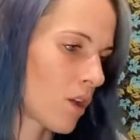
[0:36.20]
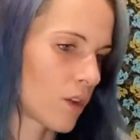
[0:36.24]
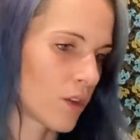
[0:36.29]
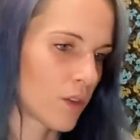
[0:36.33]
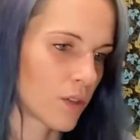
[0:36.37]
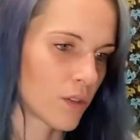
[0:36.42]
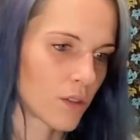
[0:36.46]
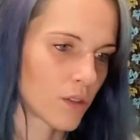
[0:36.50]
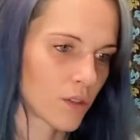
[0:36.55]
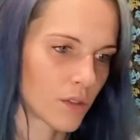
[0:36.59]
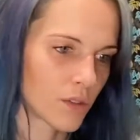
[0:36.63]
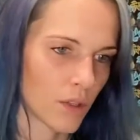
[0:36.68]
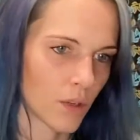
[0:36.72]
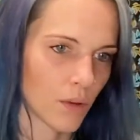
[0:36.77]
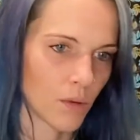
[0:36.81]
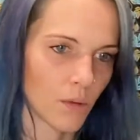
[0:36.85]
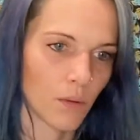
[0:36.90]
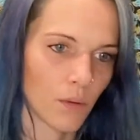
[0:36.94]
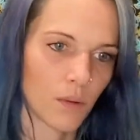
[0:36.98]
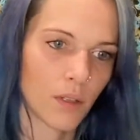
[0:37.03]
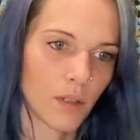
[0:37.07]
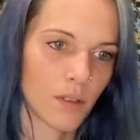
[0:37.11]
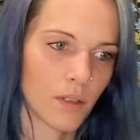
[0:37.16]
So
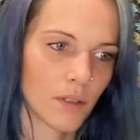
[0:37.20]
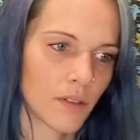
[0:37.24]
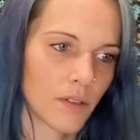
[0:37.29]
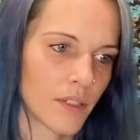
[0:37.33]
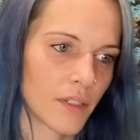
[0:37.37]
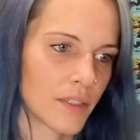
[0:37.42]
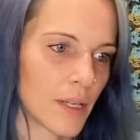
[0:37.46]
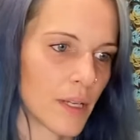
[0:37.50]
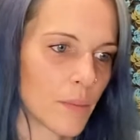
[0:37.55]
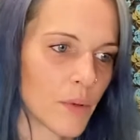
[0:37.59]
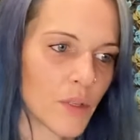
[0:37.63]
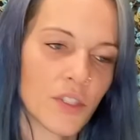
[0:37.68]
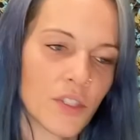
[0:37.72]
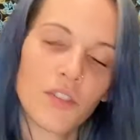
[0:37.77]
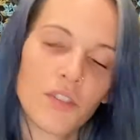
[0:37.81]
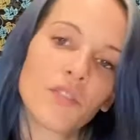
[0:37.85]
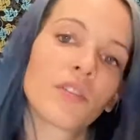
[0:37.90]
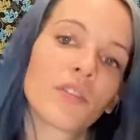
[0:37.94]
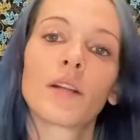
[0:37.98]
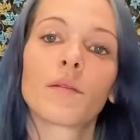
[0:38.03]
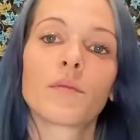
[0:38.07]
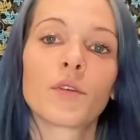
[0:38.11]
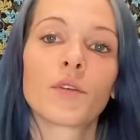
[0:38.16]
the temperature
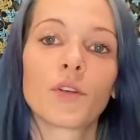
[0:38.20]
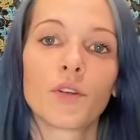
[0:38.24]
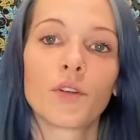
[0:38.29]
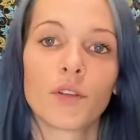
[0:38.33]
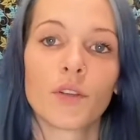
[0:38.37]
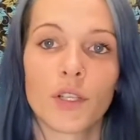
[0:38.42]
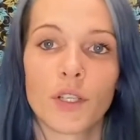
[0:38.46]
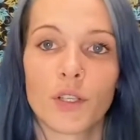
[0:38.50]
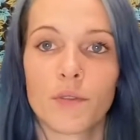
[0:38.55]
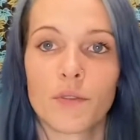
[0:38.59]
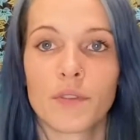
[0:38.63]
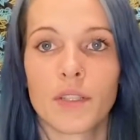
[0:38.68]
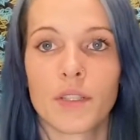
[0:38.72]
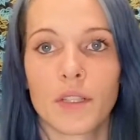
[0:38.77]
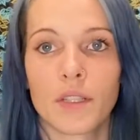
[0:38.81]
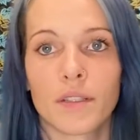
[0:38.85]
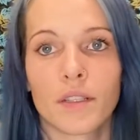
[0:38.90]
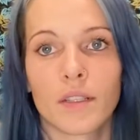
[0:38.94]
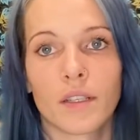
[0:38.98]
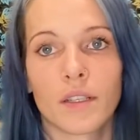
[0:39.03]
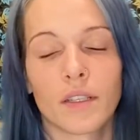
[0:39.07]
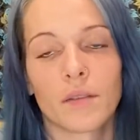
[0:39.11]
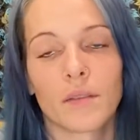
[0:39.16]
that I'm currently using to
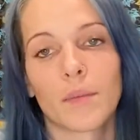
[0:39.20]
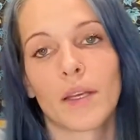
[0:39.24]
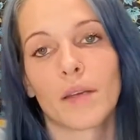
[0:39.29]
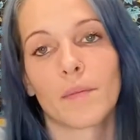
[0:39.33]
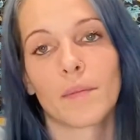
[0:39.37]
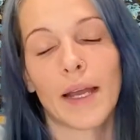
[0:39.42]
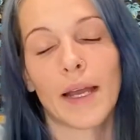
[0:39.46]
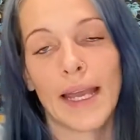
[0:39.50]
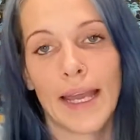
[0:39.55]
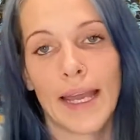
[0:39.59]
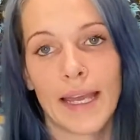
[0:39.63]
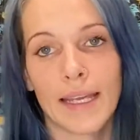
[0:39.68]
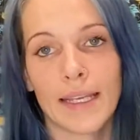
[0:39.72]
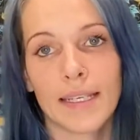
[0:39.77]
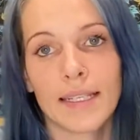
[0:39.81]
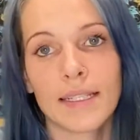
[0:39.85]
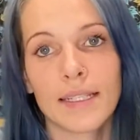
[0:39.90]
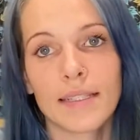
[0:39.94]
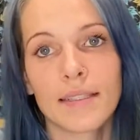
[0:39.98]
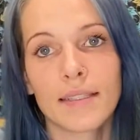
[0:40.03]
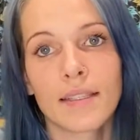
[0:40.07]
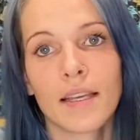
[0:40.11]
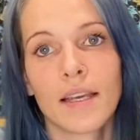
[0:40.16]
incubate my
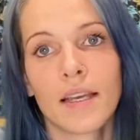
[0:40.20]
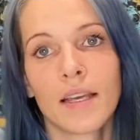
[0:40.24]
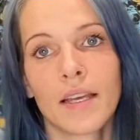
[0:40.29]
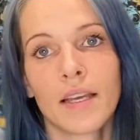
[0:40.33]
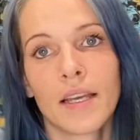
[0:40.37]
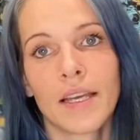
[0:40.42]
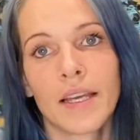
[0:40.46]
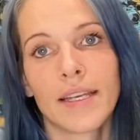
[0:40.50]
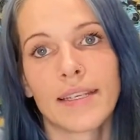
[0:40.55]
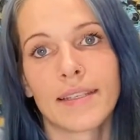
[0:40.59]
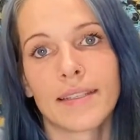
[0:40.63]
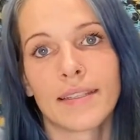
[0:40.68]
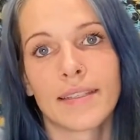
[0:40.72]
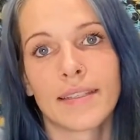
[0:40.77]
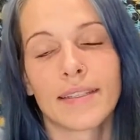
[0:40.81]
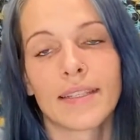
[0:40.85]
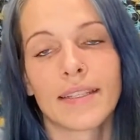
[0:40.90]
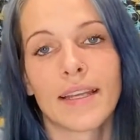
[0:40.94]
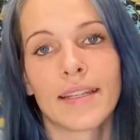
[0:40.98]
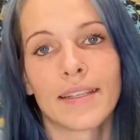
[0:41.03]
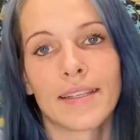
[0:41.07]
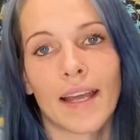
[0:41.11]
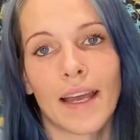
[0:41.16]
eggs is
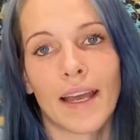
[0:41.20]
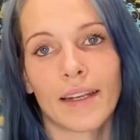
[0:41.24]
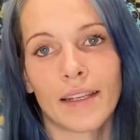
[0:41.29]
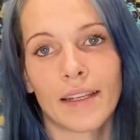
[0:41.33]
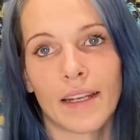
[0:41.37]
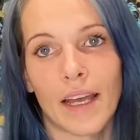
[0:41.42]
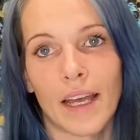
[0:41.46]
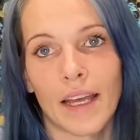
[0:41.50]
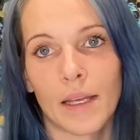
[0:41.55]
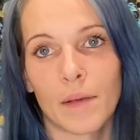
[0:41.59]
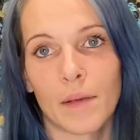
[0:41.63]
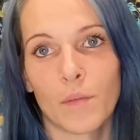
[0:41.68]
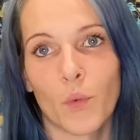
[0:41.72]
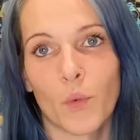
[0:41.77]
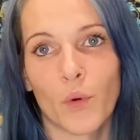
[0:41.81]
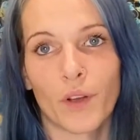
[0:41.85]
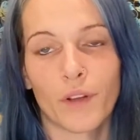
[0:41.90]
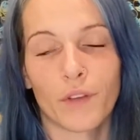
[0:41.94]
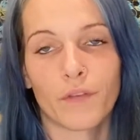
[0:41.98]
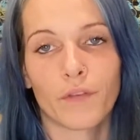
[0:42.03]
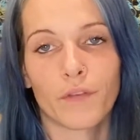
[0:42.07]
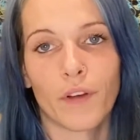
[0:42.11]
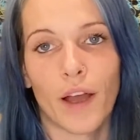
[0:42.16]

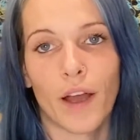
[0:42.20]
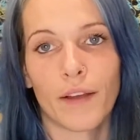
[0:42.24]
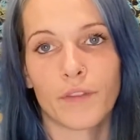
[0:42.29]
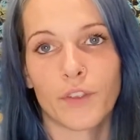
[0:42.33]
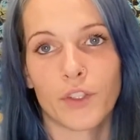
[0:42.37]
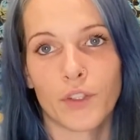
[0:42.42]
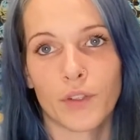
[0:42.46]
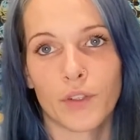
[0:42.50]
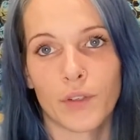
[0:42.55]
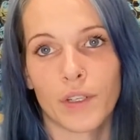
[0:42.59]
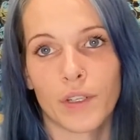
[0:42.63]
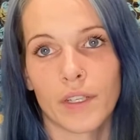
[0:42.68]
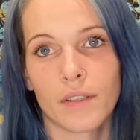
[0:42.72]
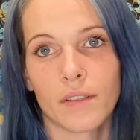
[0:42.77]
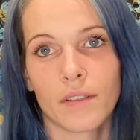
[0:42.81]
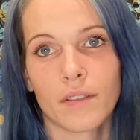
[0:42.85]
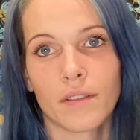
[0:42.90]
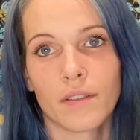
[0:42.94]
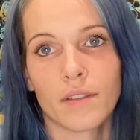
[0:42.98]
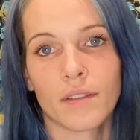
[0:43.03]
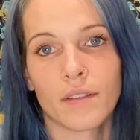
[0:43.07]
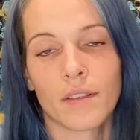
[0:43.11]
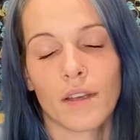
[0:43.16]
99.5
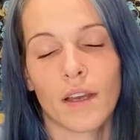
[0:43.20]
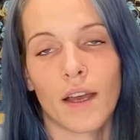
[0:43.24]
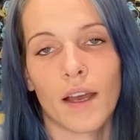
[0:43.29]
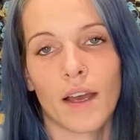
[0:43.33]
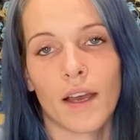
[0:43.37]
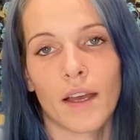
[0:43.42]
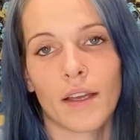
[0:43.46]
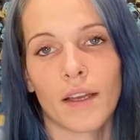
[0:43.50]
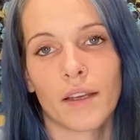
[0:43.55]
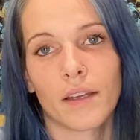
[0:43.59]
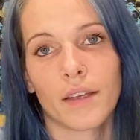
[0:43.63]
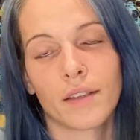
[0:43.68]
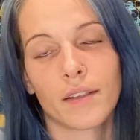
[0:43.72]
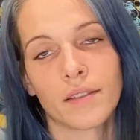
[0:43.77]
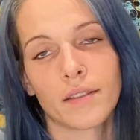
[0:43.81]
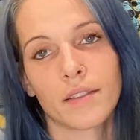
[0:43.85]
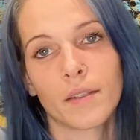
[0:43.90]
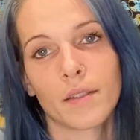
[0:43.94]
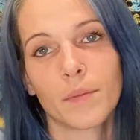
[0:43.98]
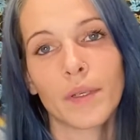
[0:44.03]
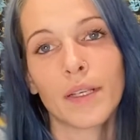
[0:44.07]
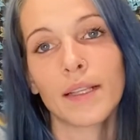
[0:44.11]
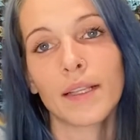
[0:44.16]
degrees. I
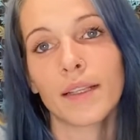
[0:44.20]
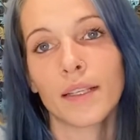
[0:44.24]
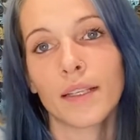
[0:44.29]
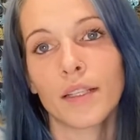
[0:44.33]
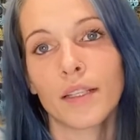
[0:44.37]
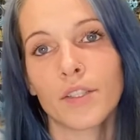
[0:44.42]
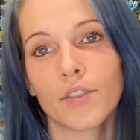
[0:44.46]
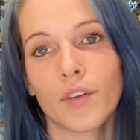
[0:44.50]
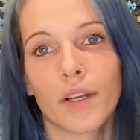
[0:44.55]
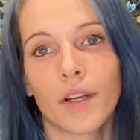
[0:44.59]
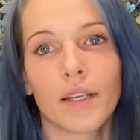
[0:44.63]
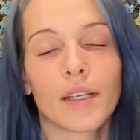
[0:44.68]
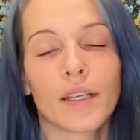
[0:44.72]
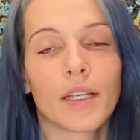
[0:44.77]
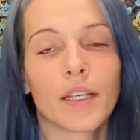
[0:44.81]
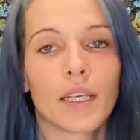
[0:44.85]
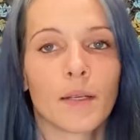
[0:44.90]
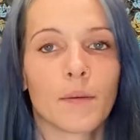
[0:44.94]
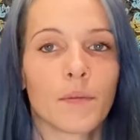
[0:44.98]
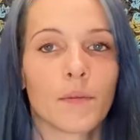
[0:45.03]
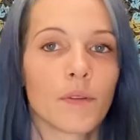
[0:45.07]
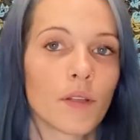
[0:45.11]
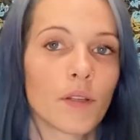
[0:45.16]
typically try to
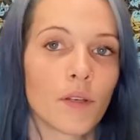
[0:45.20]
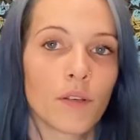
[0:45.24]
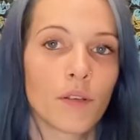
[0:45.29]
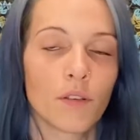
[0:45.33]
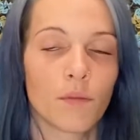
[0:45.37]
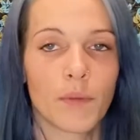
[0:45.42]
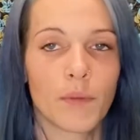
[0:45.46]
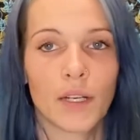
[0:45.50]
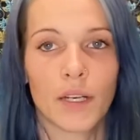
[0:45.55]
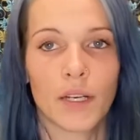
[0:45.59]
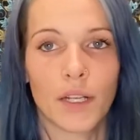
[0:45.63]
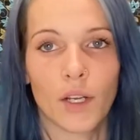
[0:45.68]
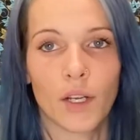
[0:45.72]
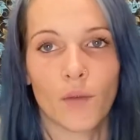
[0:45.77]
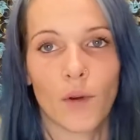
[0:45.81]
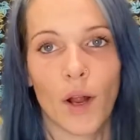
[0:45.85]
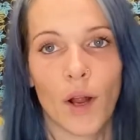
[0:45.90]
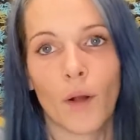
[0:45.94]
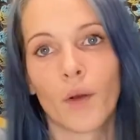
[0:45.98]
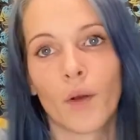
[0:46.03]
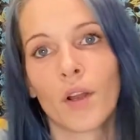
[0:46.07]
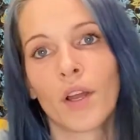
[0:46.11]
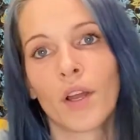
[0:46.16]
keep the humidity around